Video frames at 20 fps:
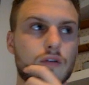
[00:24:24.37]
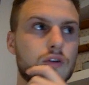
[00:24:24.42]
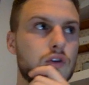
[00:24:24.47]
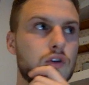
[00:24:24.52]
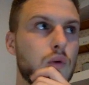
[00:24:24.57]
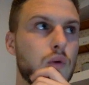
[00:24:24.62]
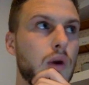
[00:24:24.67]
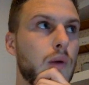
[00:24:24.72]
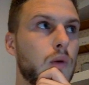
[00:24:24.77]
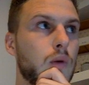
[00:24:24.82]

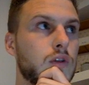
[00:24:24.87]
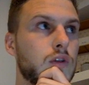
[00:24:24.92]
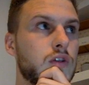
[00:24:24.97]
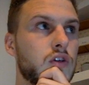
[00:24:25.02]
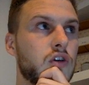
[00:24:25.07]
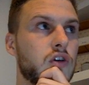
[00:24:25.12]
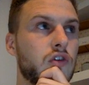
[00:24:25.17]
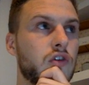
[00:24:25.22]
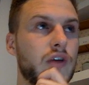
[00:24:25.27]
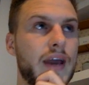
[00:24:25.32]
do I want to
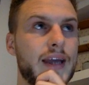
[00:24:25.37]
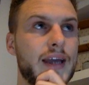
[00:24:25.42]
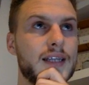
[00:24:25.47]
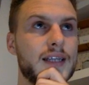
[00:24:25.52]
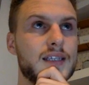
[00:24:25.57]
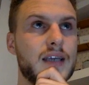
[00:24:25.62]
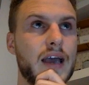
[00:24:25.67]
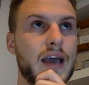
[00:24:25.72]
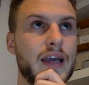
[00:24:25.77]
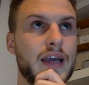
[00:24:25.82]

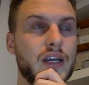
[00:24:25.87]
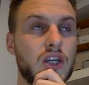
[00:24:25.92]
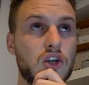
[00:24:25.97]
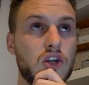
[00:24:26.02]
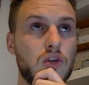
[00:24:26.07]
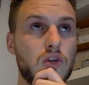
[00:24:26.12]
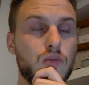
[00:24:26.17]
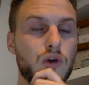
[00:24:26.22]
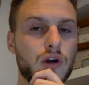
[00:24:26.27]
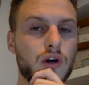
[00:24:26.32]
create a
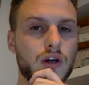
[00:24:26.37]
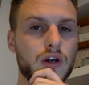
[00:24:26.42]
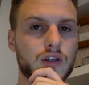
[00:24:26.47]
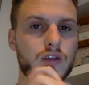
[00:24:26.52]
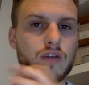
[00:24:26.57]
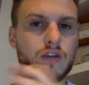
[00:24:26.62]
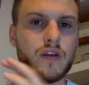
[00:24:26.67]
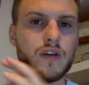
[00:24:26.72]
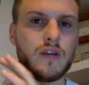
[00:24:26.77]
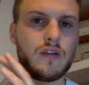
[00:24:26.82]
new product
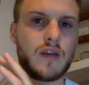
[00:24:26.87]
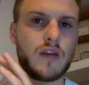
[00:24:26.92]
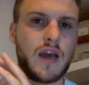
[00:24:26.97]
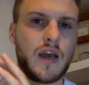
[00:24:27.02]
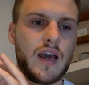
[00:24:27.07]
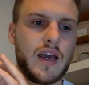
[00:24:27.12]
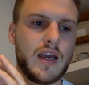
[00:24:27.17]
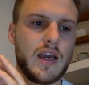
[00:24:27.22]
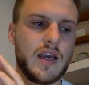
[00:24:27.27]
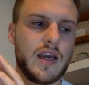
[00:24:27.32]
that is
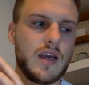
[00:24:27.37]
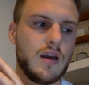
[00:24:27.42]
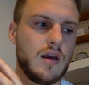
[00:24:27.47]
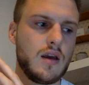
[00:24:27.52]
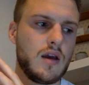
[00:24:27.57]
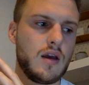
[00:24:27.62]
a